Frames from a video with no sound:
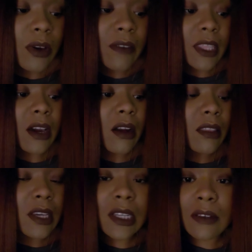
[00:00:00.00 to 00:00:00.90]
whoever they
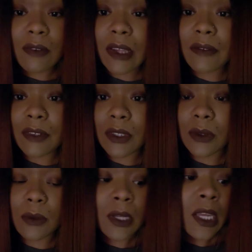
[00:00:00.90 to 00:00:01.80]
are, they're going to fight for
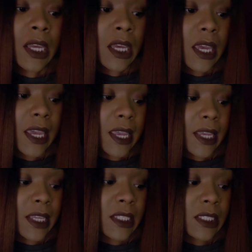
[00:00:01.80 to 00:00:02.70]
you.
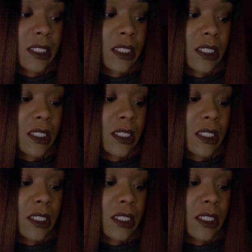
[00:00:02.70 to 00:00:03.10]
And